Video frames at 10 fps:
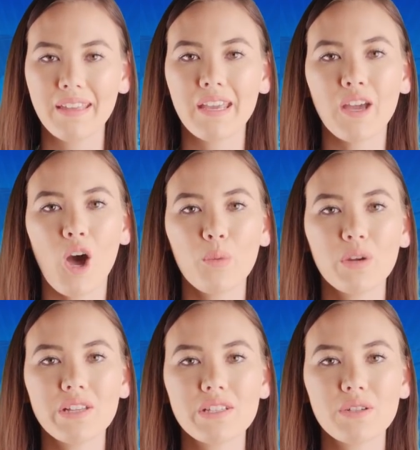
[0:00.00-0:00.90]
Get
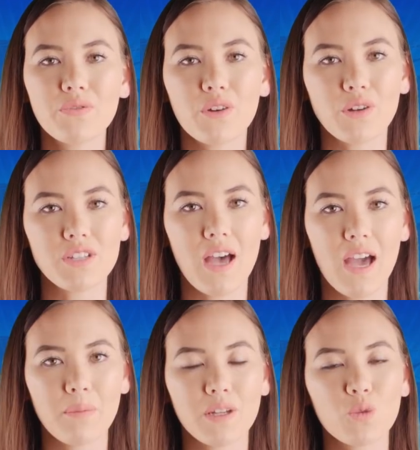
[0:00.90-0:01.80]
comprehensive,
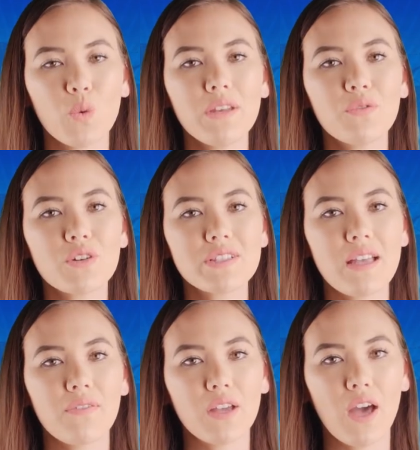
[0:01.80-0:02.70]
real-time,
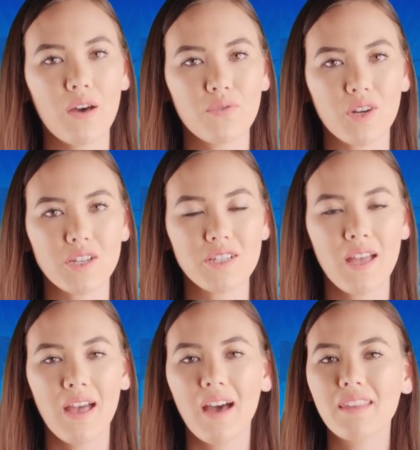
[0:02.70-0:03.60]
24/7 coverage
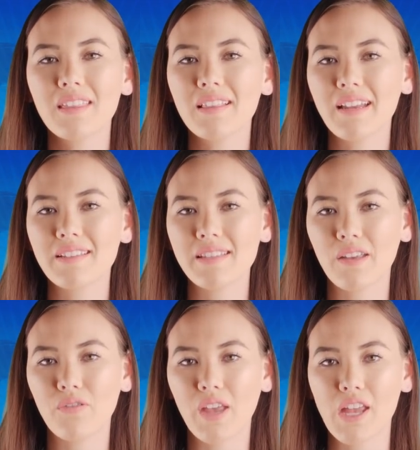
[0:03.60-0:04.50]
of the latest
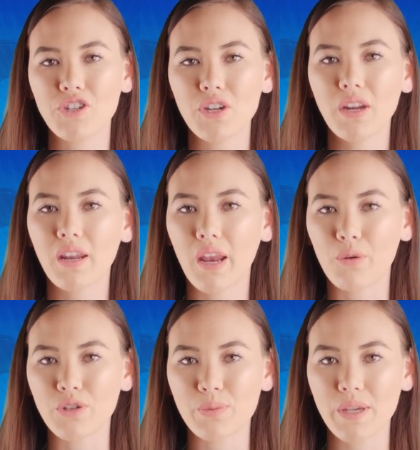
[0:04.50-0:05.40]
aviation and
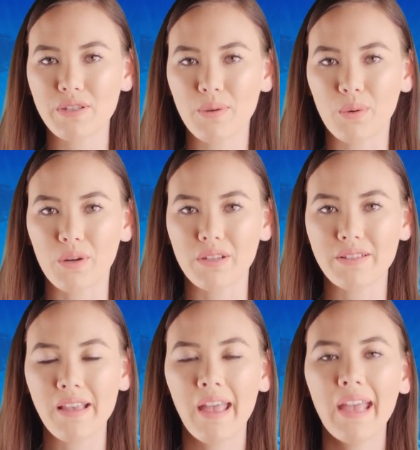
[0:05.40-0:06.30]
aerospace
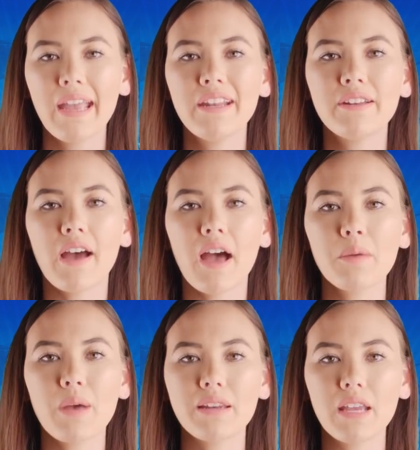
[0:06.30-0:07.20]
stories
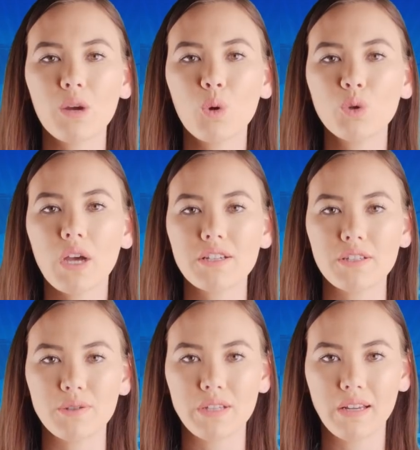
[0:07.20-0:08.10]
anytime at
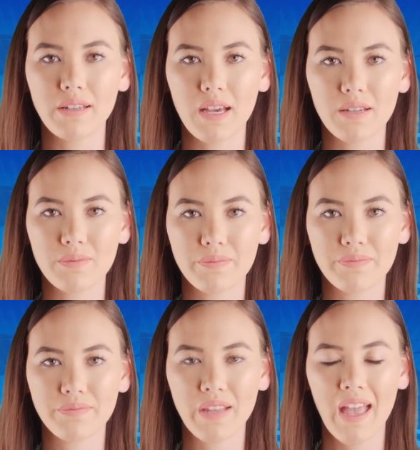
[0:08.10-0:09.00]
aero-news.net.
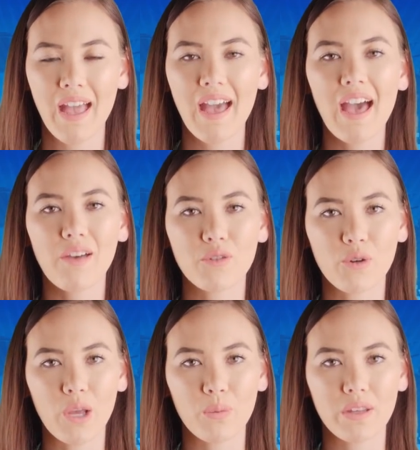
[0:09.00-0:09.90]
Have a
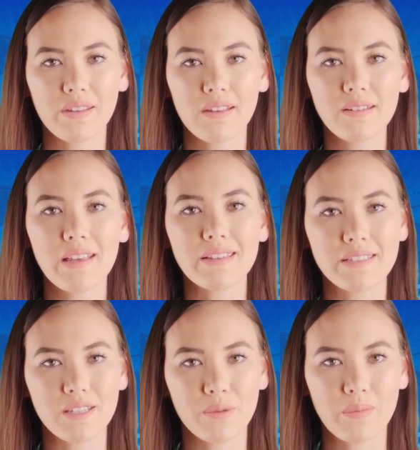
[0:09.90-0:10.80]
great weekend and
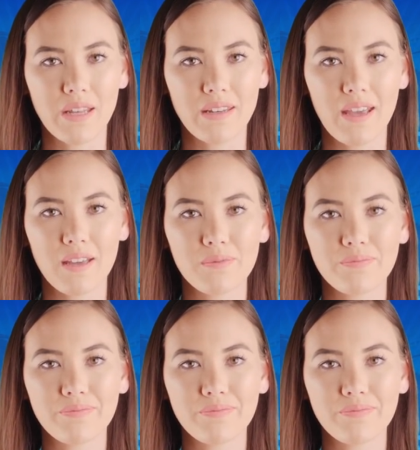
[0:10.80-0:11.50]
see you Monday.